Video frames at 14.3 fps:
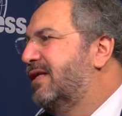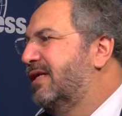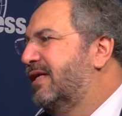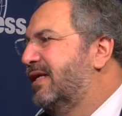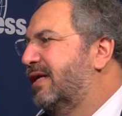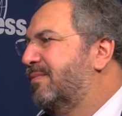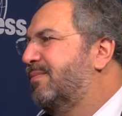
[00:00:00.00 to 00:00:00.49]

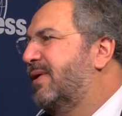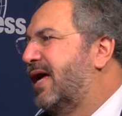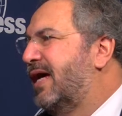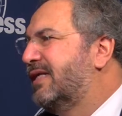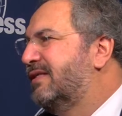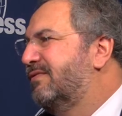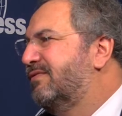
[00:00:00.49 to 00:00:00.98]
the
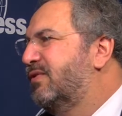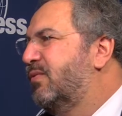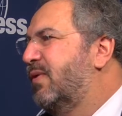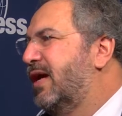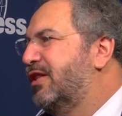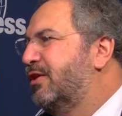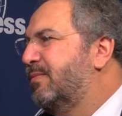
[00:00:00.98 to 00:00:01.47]
impact of the
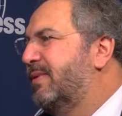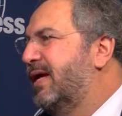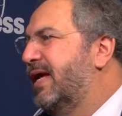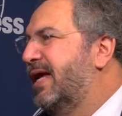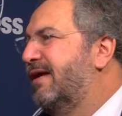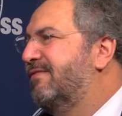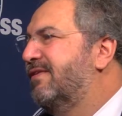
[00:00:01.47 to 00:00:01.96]
way they're
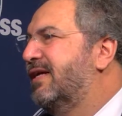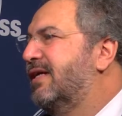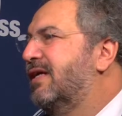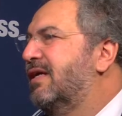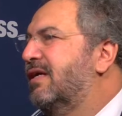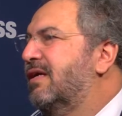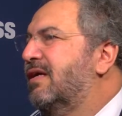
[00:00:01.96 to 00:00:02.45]
behaving,
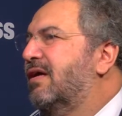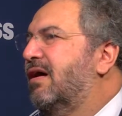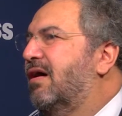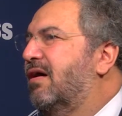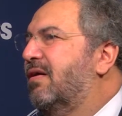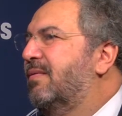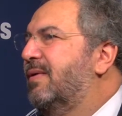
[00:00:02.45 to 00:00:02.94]

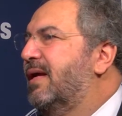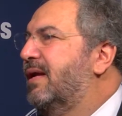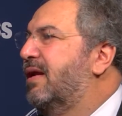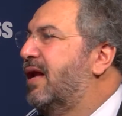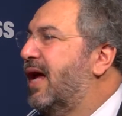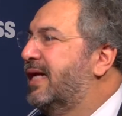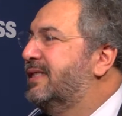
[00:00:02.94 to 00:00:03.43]
and
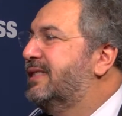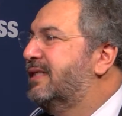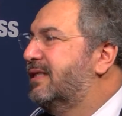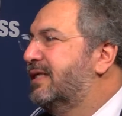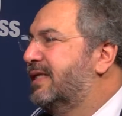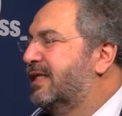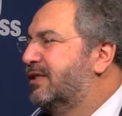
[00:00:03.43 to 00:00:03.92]

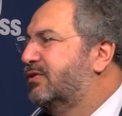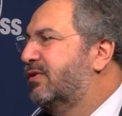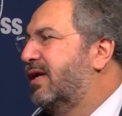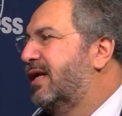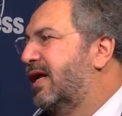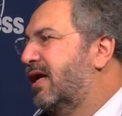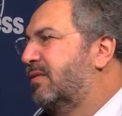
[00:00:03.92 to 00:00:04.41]
ideally can
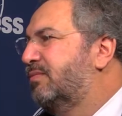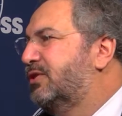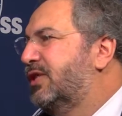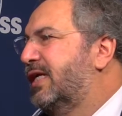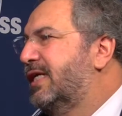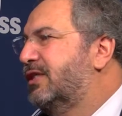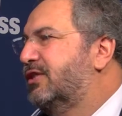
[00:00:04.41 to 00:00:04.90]
try to help
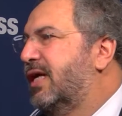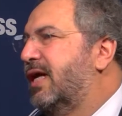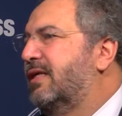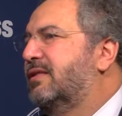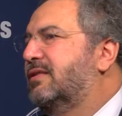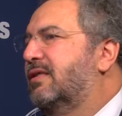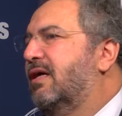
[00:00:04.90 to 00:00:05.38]
change
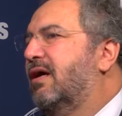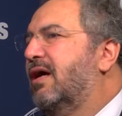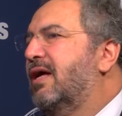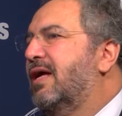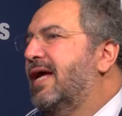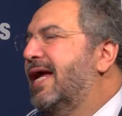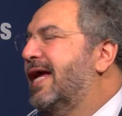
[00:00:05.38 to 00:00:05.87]
that.
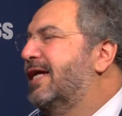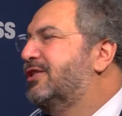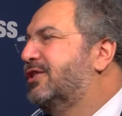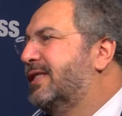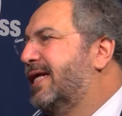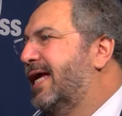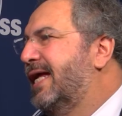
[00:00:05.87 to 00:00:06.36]

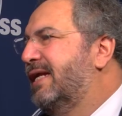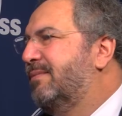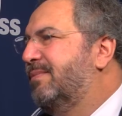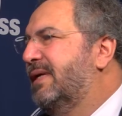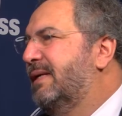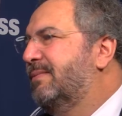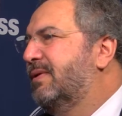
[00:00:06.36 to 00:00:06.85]
Educating
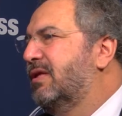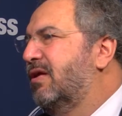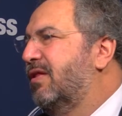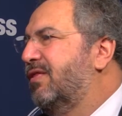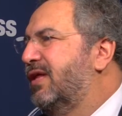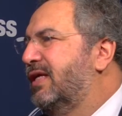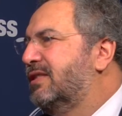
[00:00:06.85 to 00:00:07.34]
people
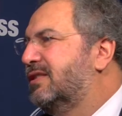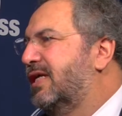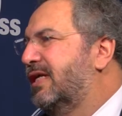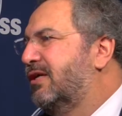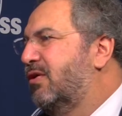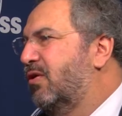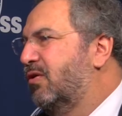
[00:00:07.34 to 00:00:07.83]
on things
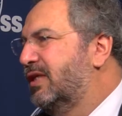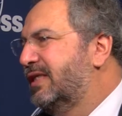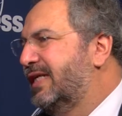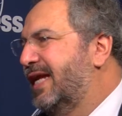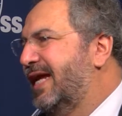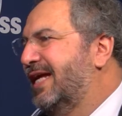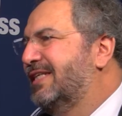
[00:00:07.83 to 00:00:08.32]
like colon
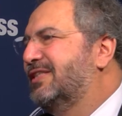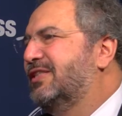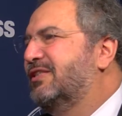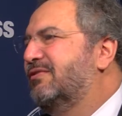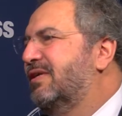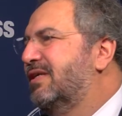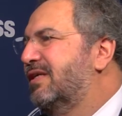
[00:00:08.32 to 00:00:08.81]

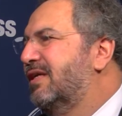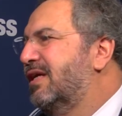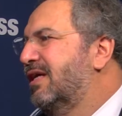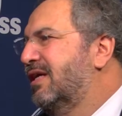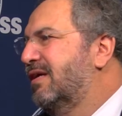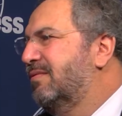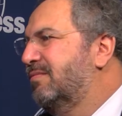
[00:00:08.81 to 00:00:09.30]
cancer and
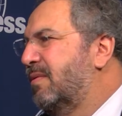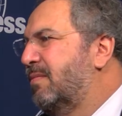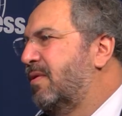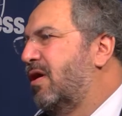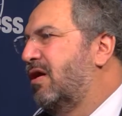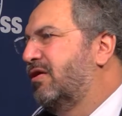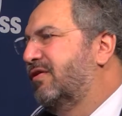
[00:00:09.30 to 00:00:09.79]

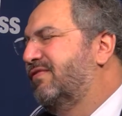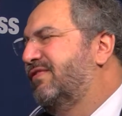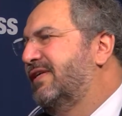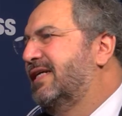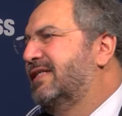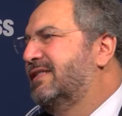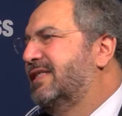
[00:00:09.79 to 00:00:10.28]

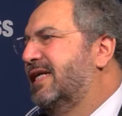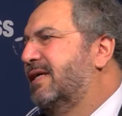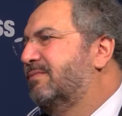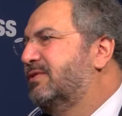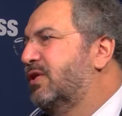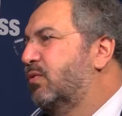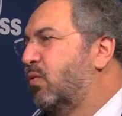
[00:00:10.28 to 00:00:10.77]
mammography
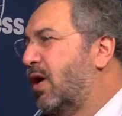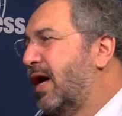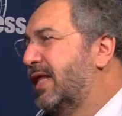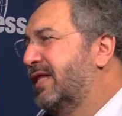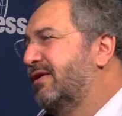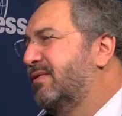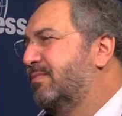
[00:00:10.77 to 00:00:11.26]
exams and why
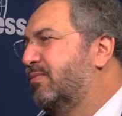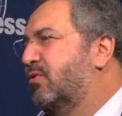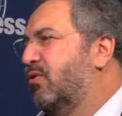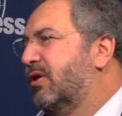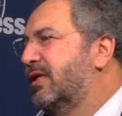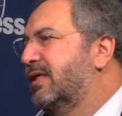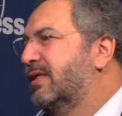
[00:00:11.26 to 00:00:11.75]
they're
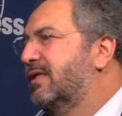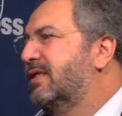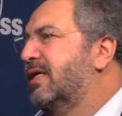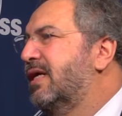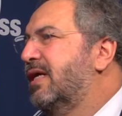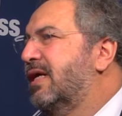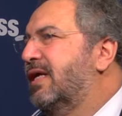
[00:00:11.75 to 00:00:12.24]
important.
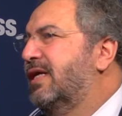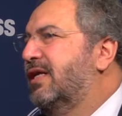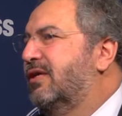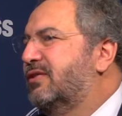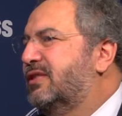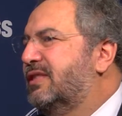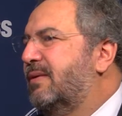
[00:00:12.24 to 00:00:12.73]
You
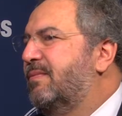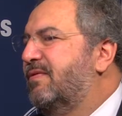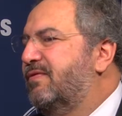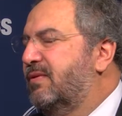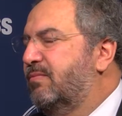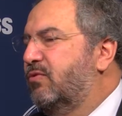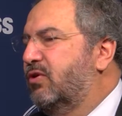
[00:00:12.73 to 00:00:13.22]
know, some
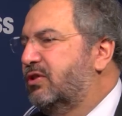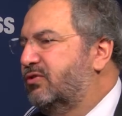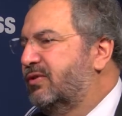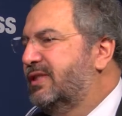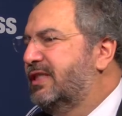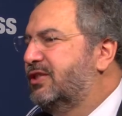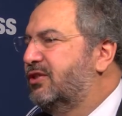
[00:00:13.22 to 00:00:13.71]
of the more
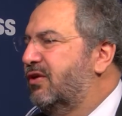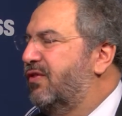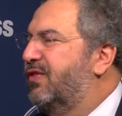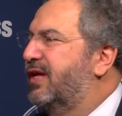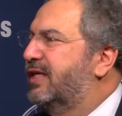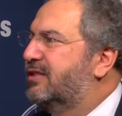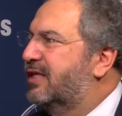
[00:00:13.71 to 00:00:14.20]
traditional
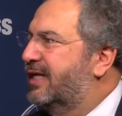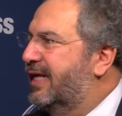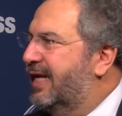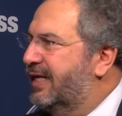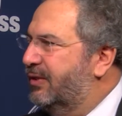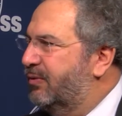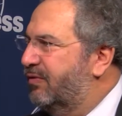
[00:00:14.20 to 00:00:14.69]
things like
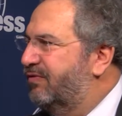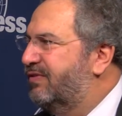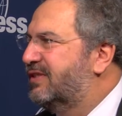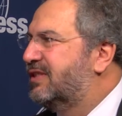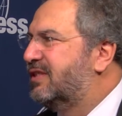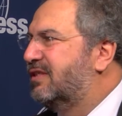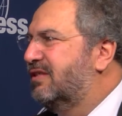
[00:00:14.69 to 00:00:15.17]
annual
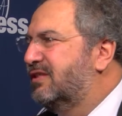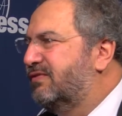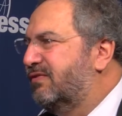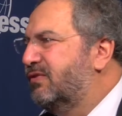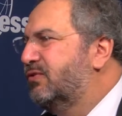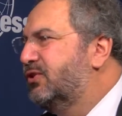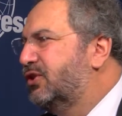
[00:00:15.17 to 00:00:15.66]
physicals,
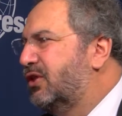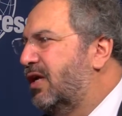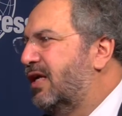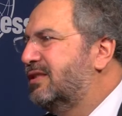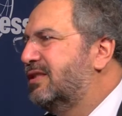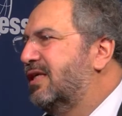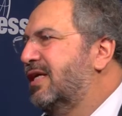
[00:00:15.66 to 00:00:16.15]
flu
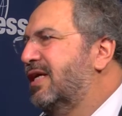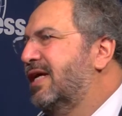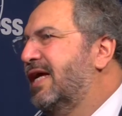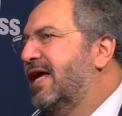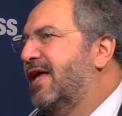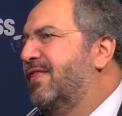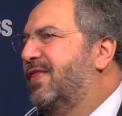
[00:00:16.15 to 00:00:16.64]
shots,
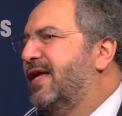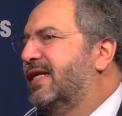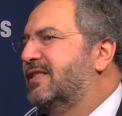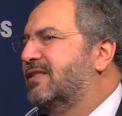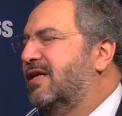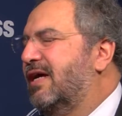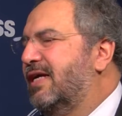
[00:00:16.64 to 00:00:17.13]
and
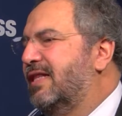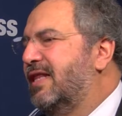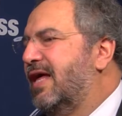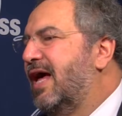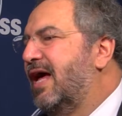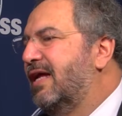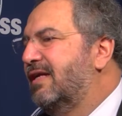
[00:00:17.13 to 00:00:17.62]
things like
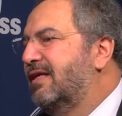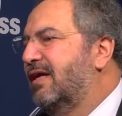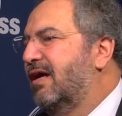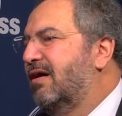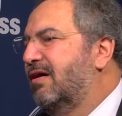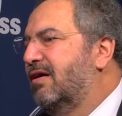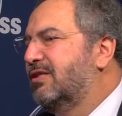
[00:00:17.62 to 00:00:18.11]

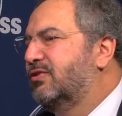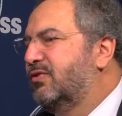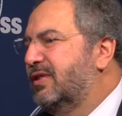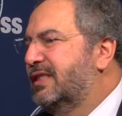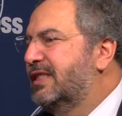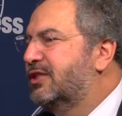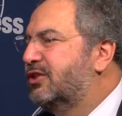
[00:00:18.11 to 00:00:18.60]
that,
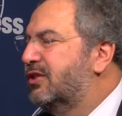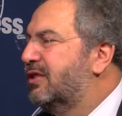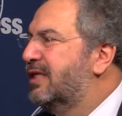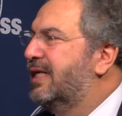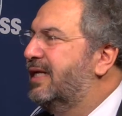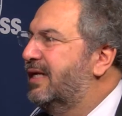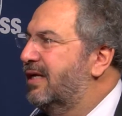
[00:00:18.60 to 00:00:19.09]

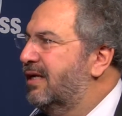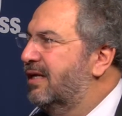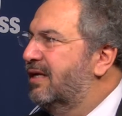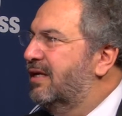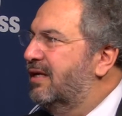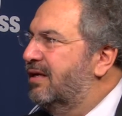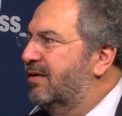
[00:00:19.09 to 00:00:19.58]
traditionally
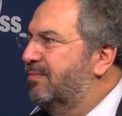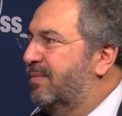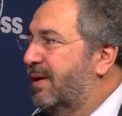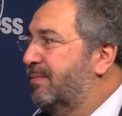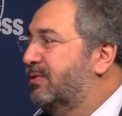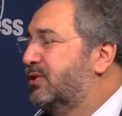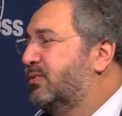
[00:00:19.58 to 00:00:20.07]

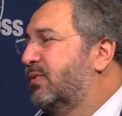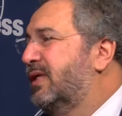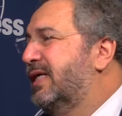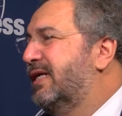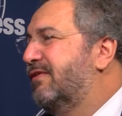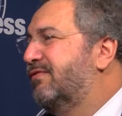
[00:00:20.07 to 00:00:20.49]
members will hear